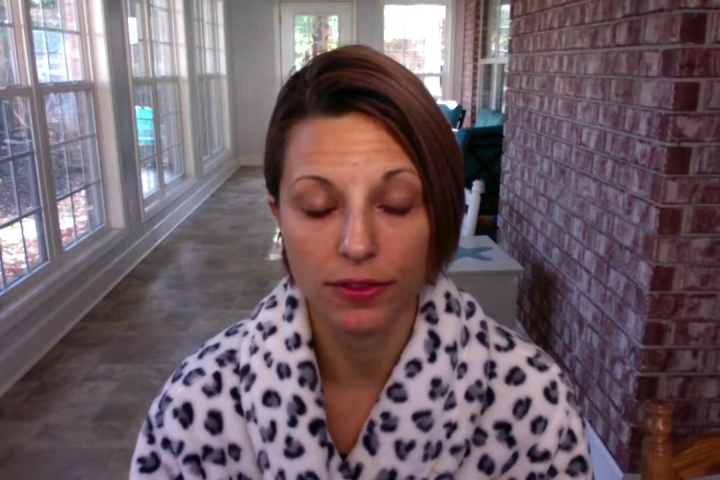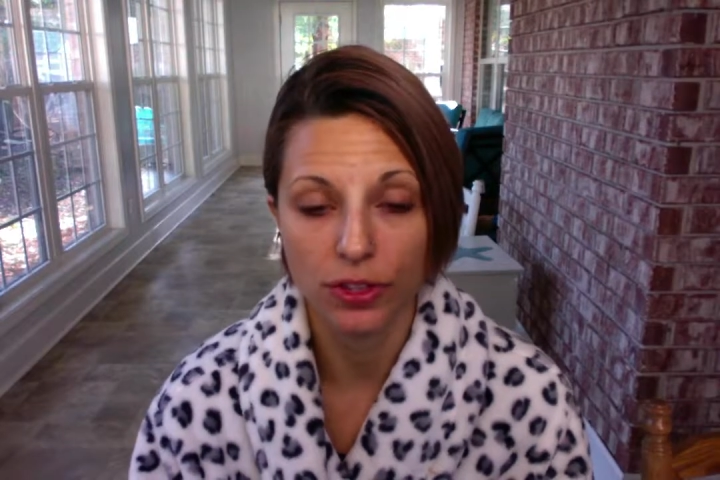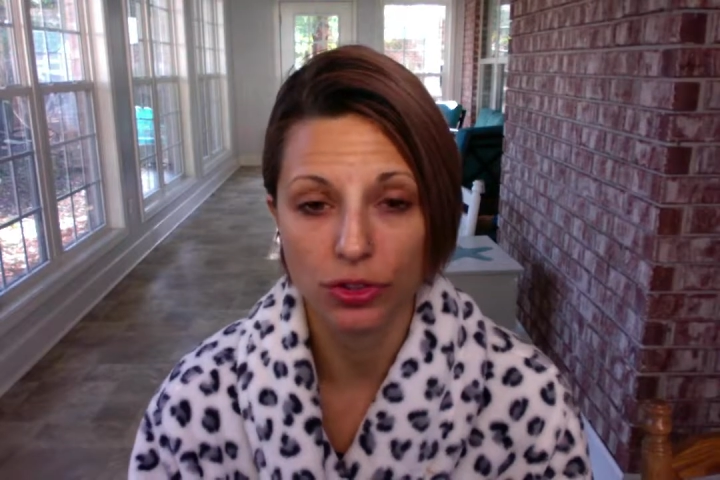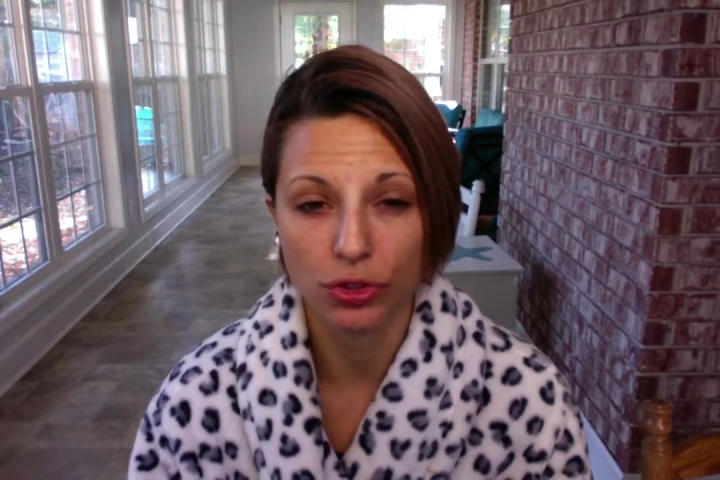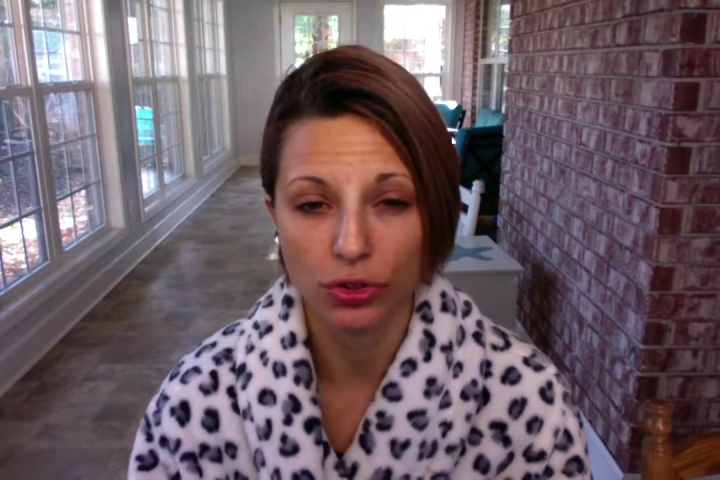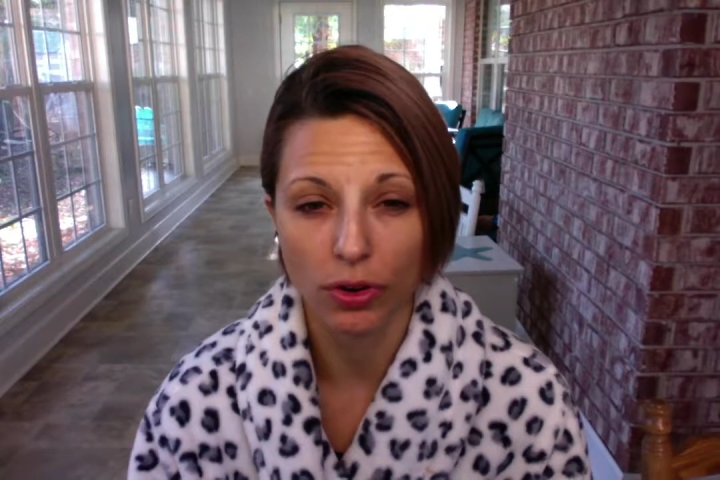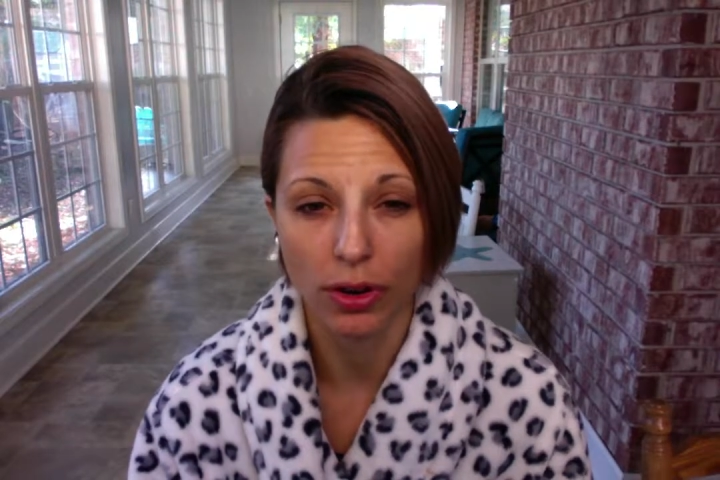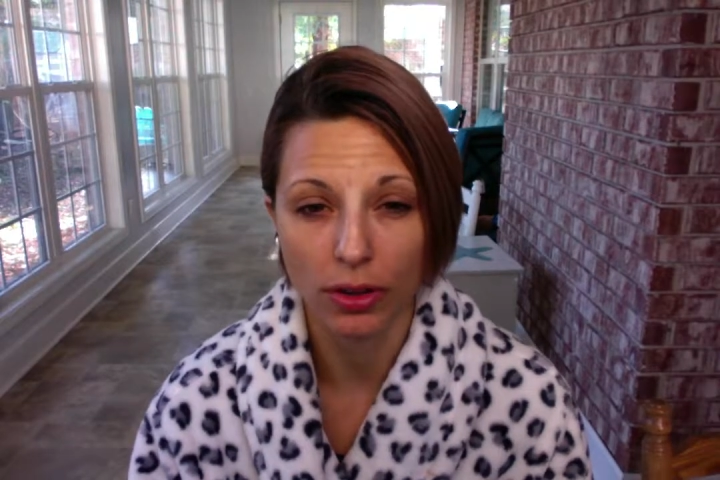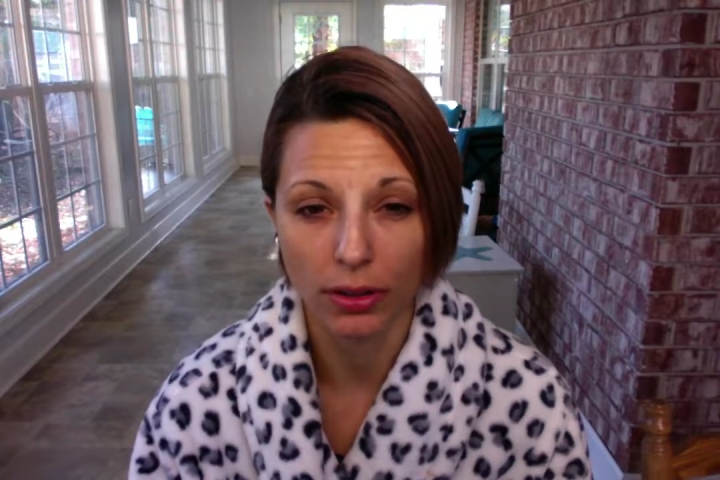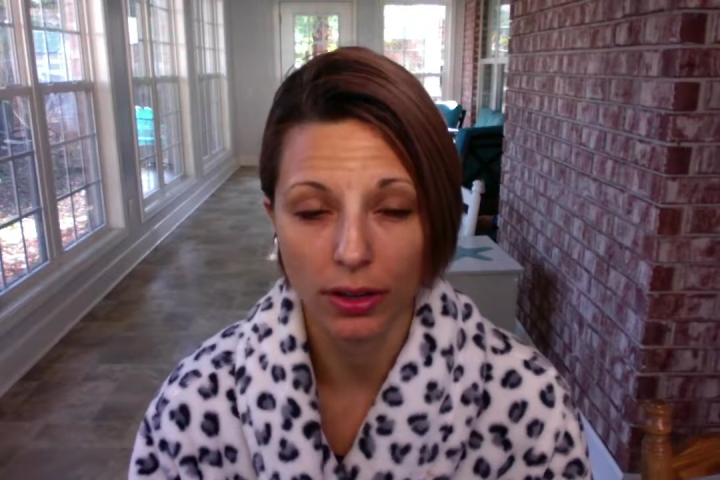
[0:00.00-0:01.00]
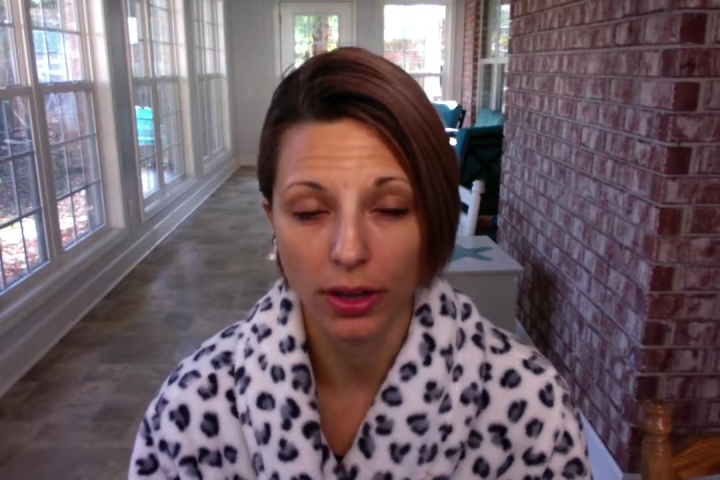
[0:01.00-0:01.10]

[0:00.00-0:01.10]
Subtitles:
to strong